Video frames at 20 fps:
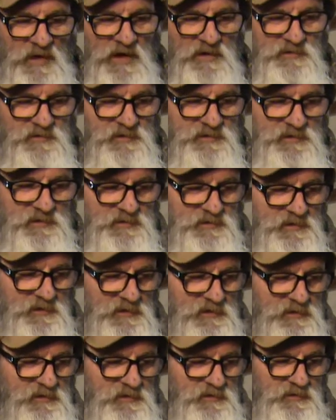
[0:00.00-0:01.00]
just as a
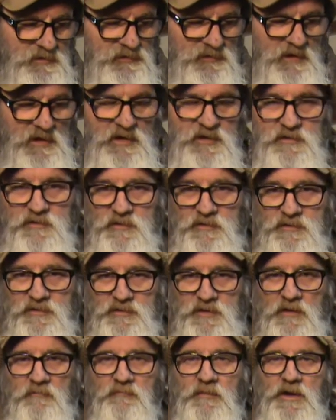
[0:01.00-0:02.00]
little thing to
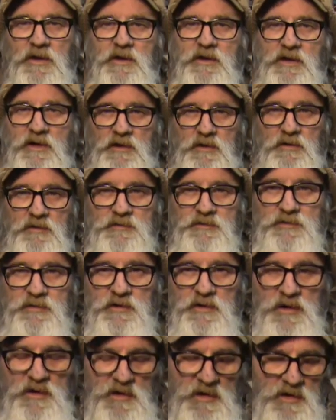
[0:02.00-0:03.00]
somebody else,
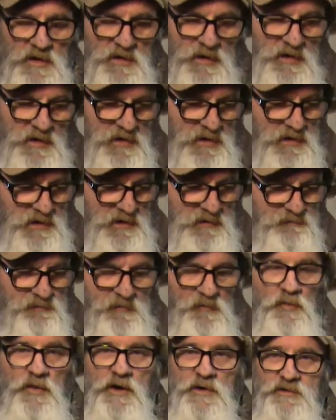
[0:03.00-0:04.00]
if
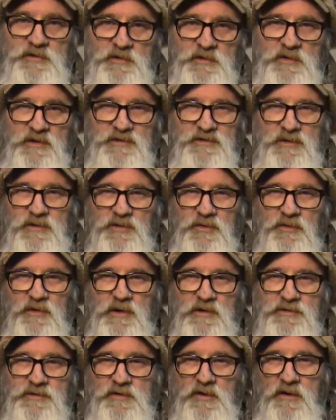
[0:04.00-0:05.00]
you're watching this and you
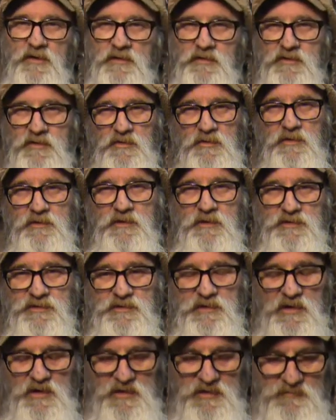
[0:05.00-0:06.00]
get started doing this
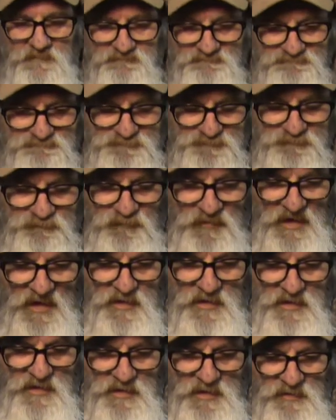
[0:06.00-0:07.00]
thing,
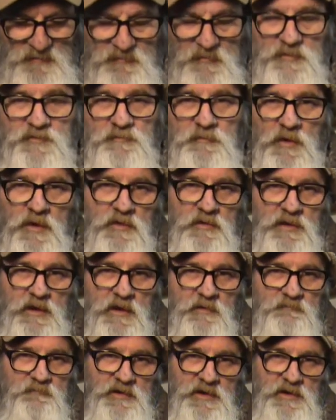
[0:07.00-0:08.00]
first part of
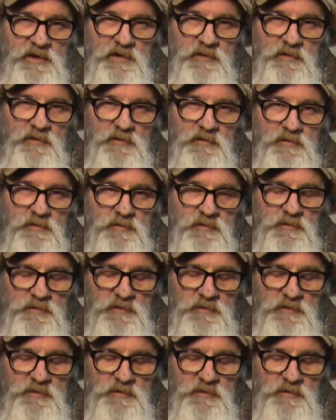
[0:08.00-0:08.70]
that video